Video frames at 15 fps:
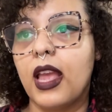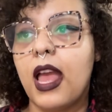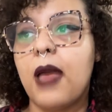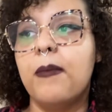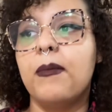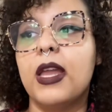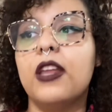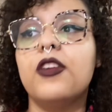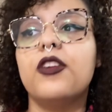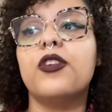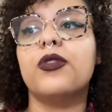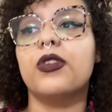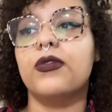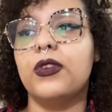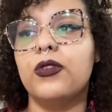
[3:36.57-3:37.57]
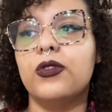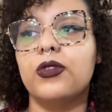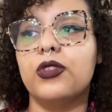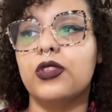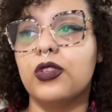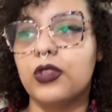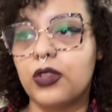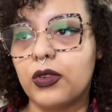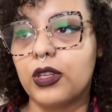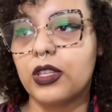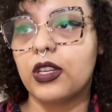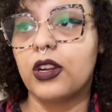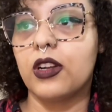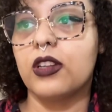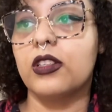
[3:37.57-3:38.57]
Many who refused to
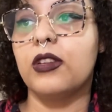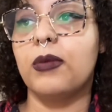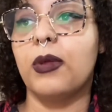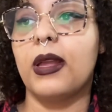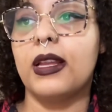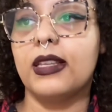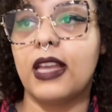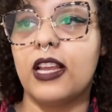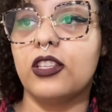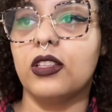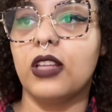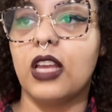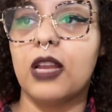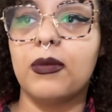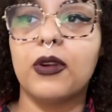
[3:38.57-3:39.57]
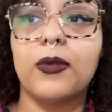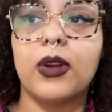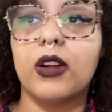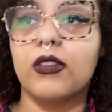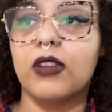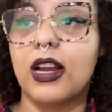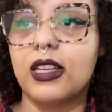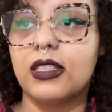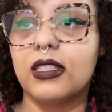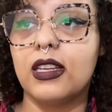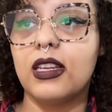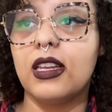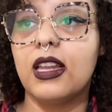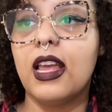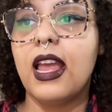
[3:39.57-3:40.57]
return to plantation labor were
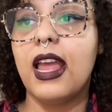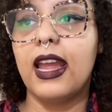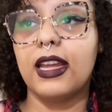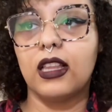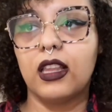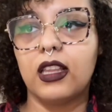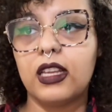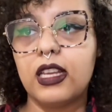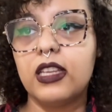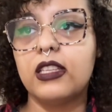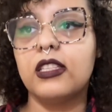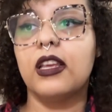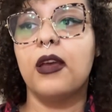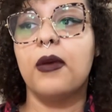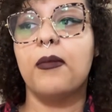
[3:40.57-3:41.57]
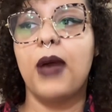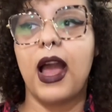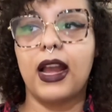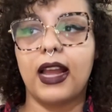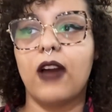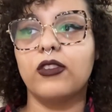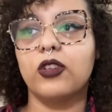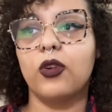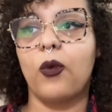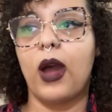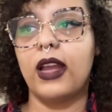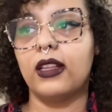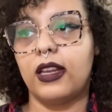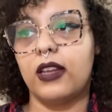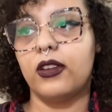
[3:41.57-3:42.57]
arrested and leased back out to
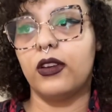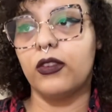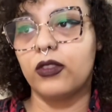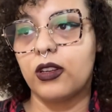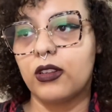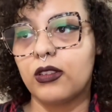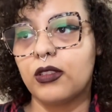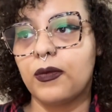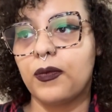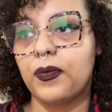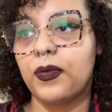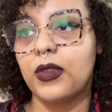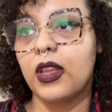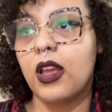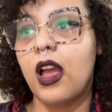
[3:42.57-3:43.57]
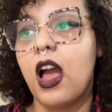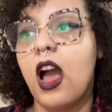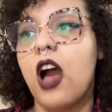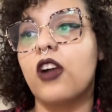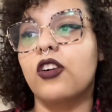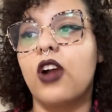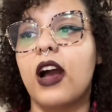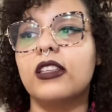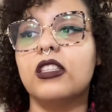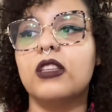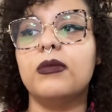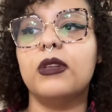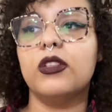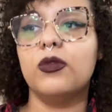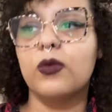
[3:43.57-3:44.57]
white landowners. Across the
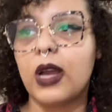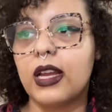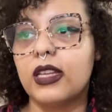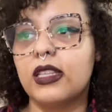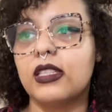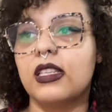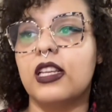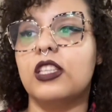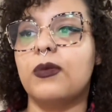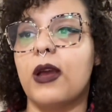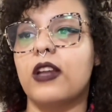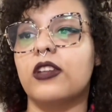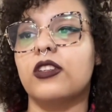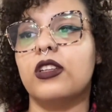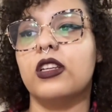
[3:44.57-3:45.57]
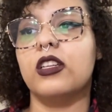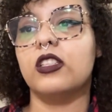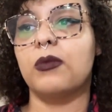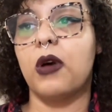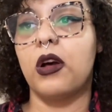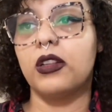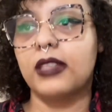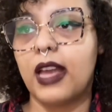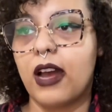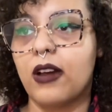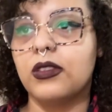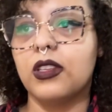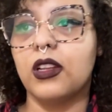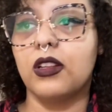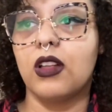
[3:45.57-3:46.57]
Midwest, especially in small
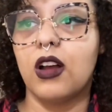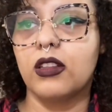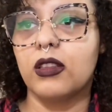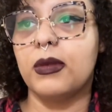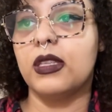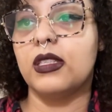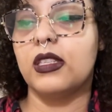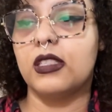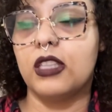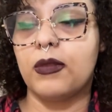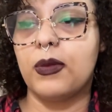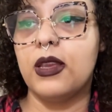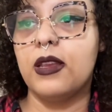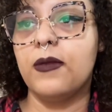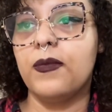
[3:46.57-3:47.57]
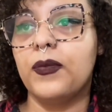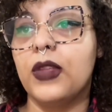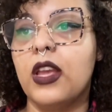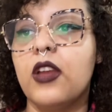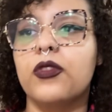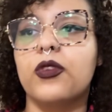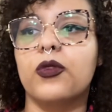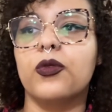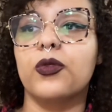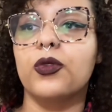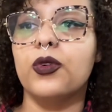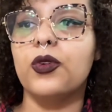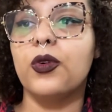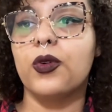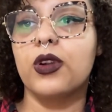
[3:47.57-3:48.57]
towns along the Mississippi, the
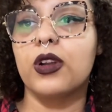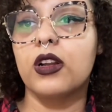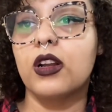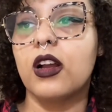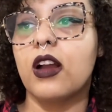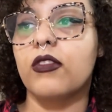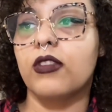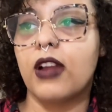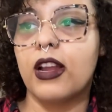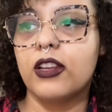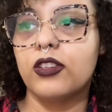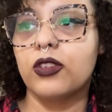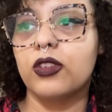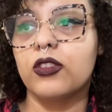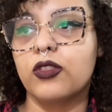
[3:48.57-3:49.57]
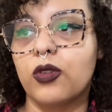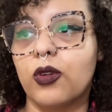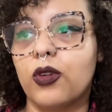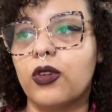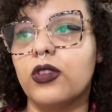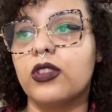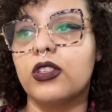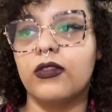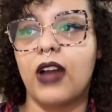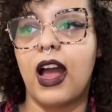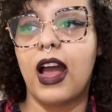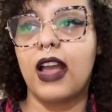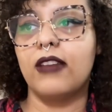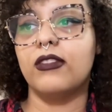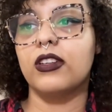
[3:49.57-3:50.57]
rural order of racial control
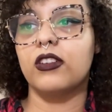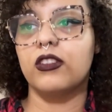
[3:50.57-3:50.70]
survived